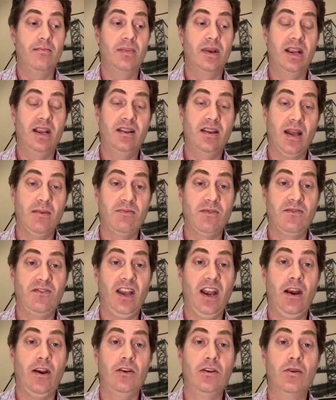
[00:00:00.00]
type of
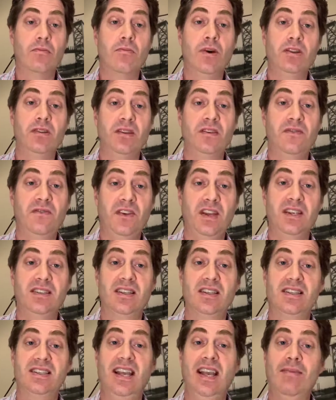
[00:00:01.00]
care, your monthly fee is the
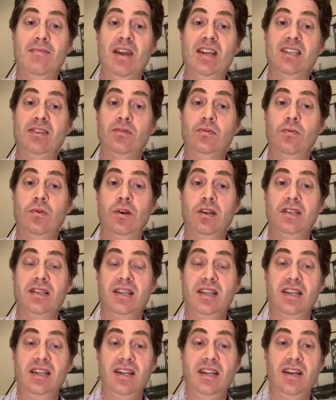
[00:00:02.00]
same as it was
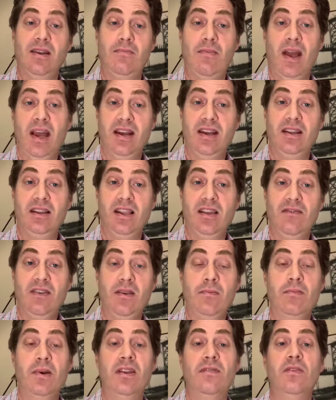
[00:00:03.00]
in independent
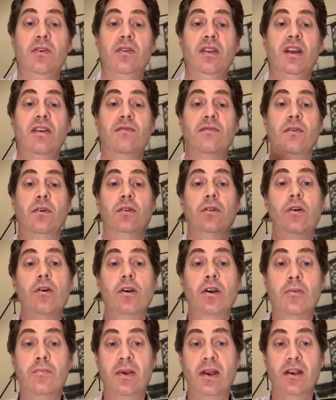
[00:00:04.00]
living. But if you're there for a
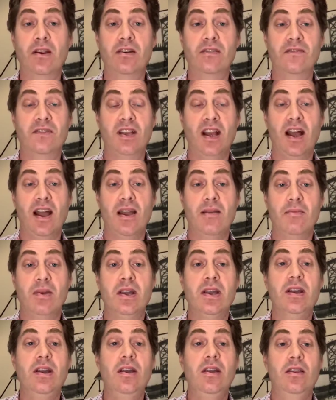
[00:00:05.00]
longer period of time,
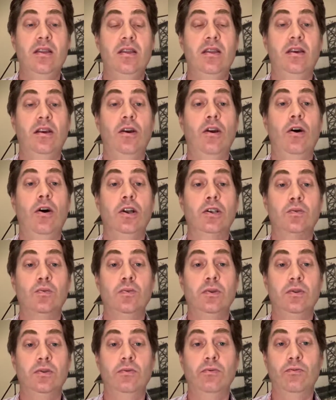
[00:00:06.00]
the cost
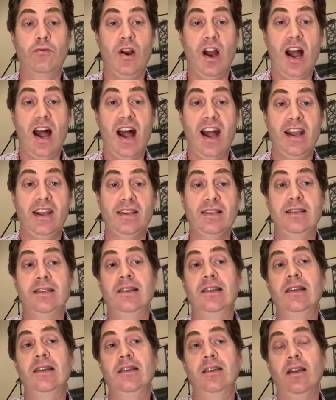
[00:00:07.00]
will rise
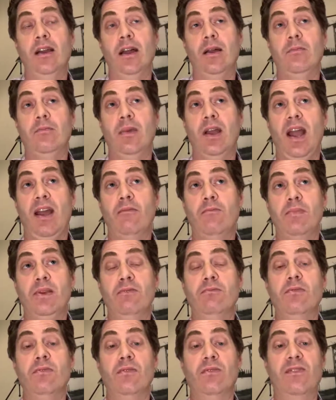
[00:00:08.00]
and be
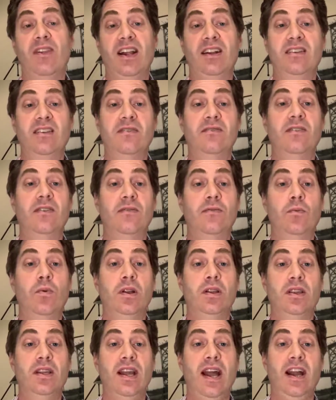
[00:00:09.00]
reflective of
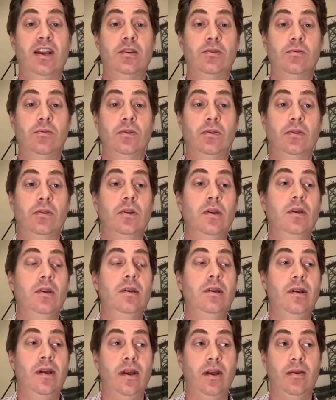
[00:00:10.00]
what the actual
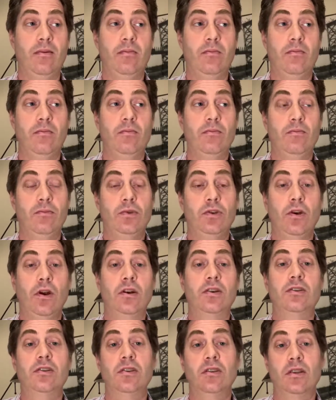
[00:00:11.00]

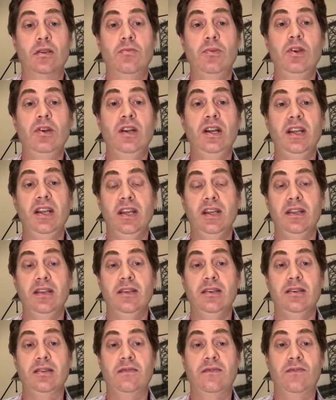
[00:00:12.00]
charge to the community
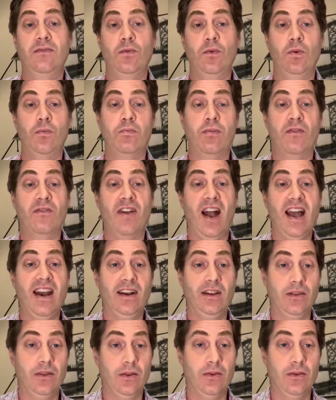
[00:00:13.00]
is for providing